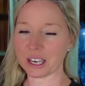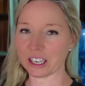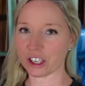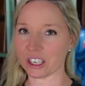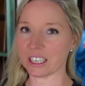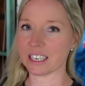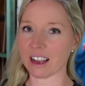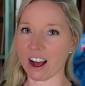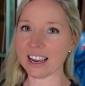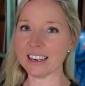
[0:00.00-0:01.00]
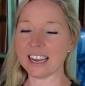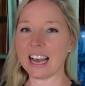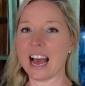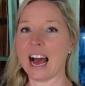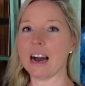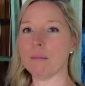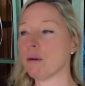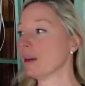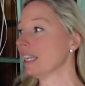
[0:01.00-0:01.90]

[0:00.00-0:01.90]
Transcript: kitchen design. But we